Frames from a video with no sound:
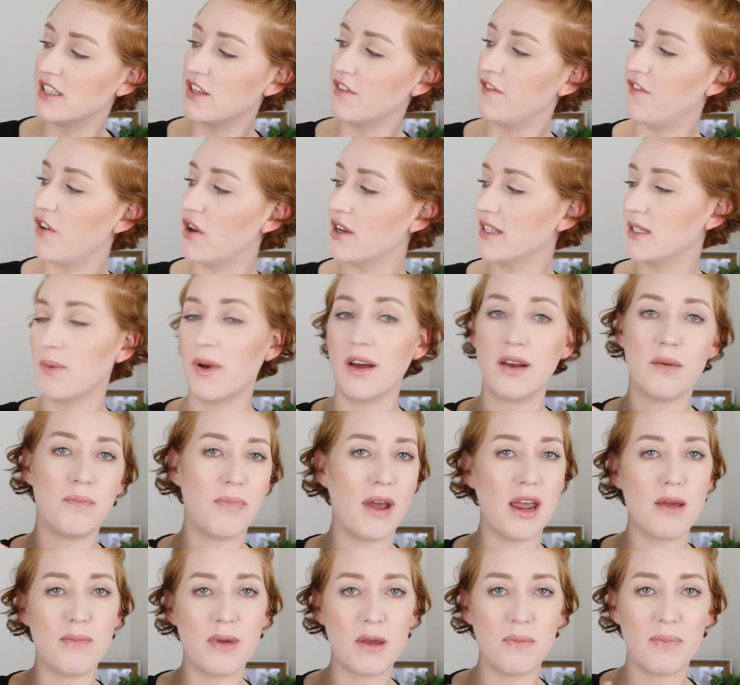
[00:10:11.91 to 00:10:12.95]
The first one,
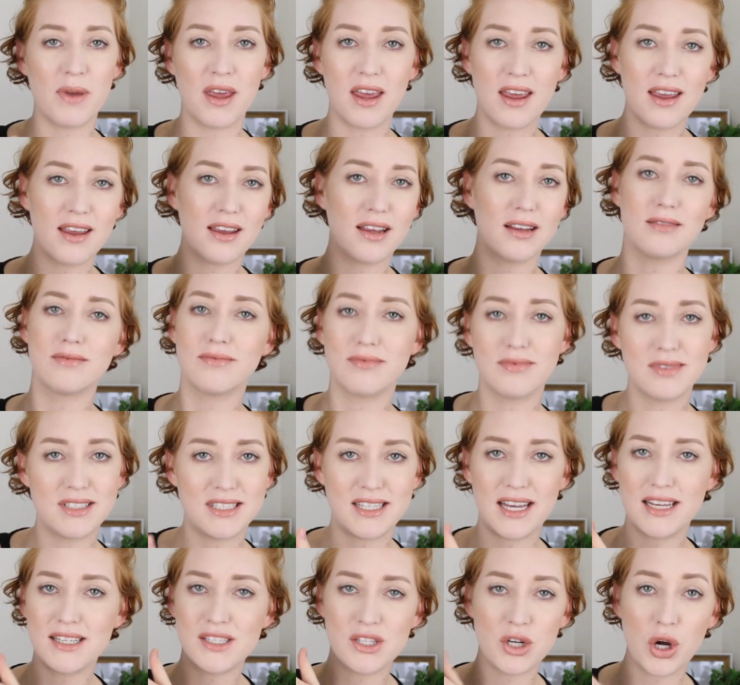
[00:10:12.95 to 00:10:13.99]
baby pink,
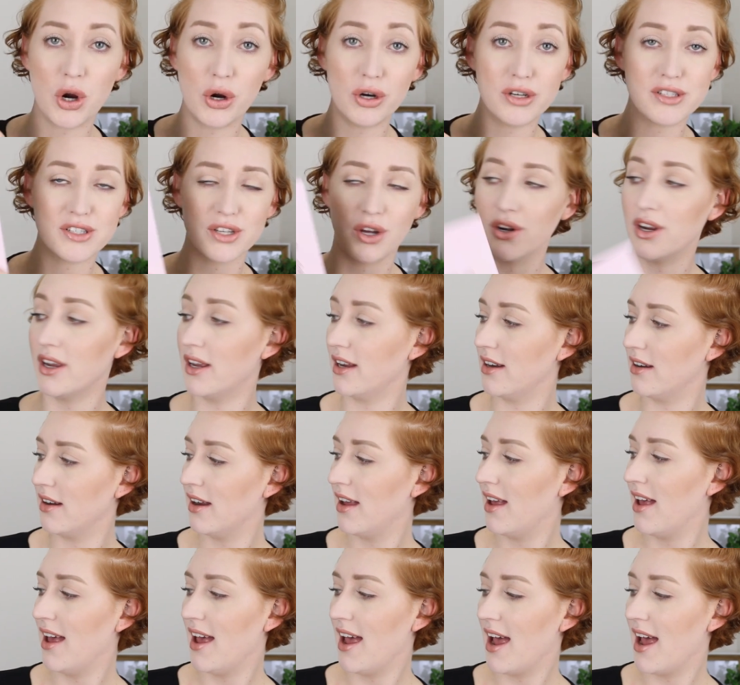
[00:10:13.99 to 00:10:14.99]
says notes on it.